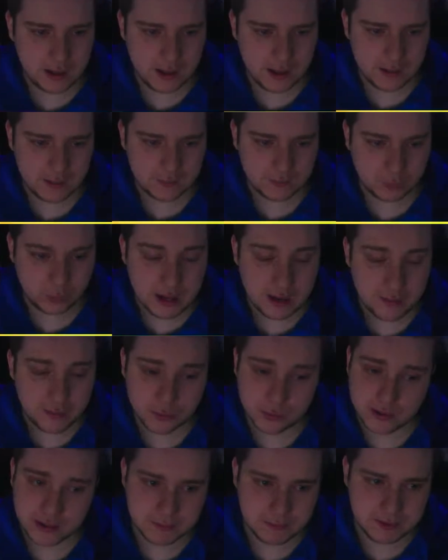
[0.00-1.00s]
what I
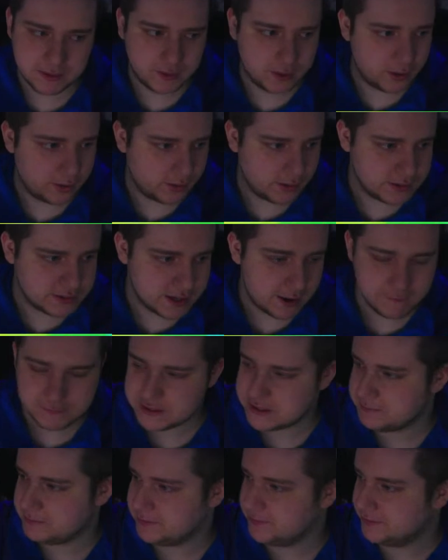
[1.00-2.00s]
would recommend though is
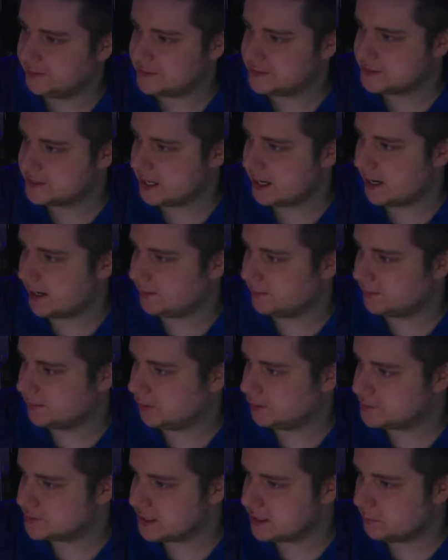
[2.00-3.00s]
obviously being inside. You
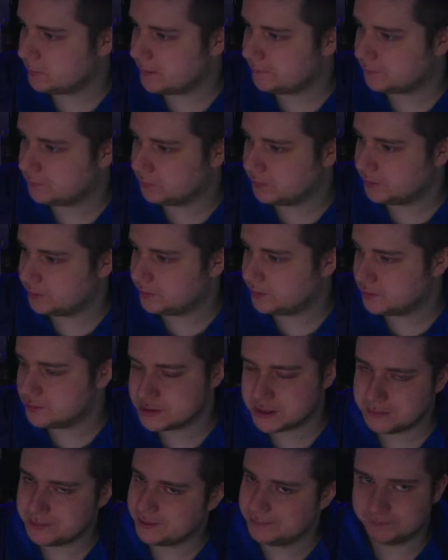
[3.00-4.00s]
know, stay away from
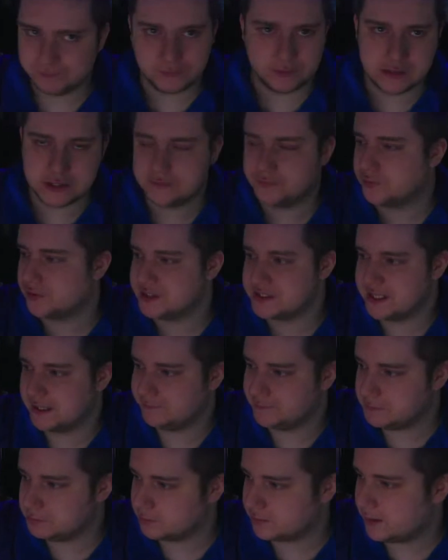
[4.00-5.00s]
windows. I mean, just for a
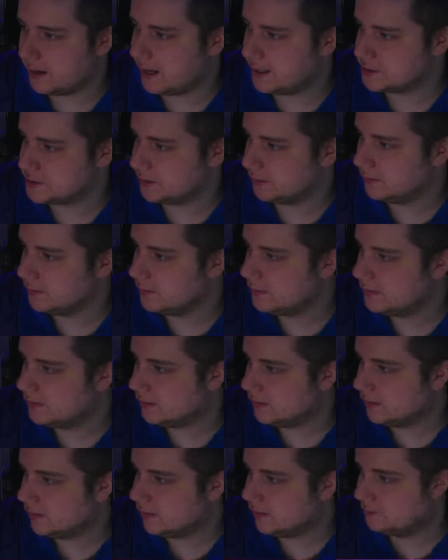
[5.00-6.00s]
safety precaution.
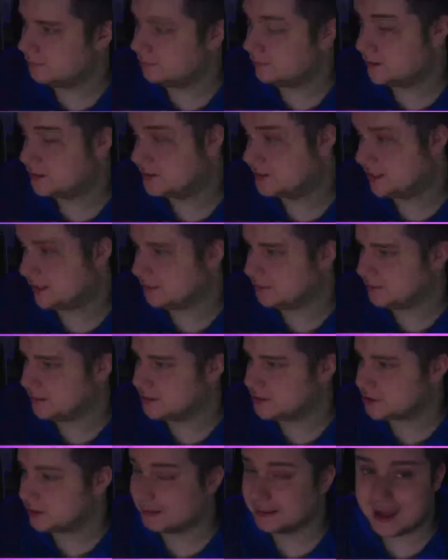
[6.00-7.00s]
Plus, not to
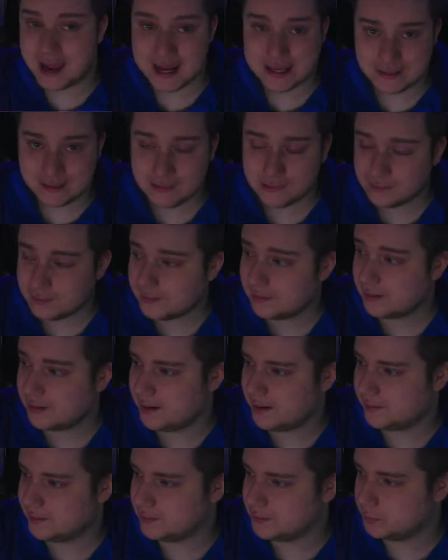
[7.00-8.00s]
mention lightning.
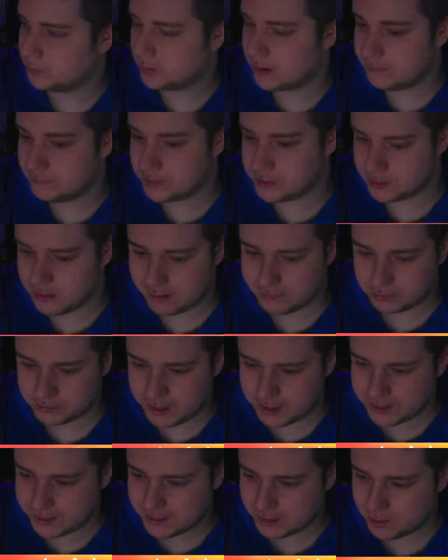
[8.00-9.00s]
Wherever you have a
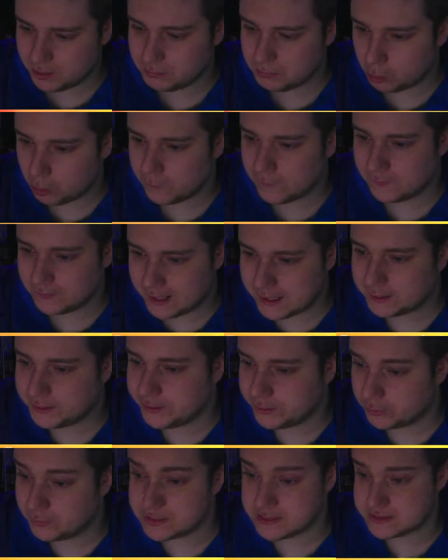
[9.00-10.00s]
lot of hail, more than
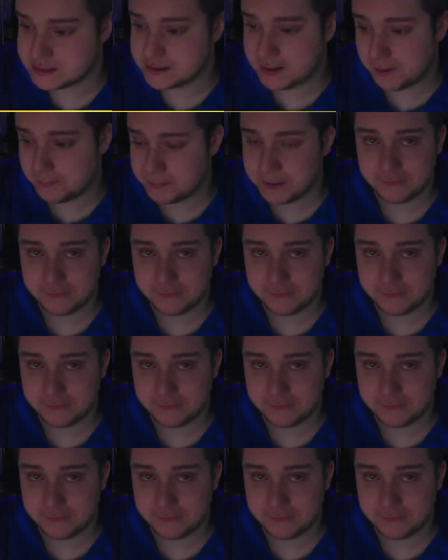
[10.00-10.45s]
likely there is a bit of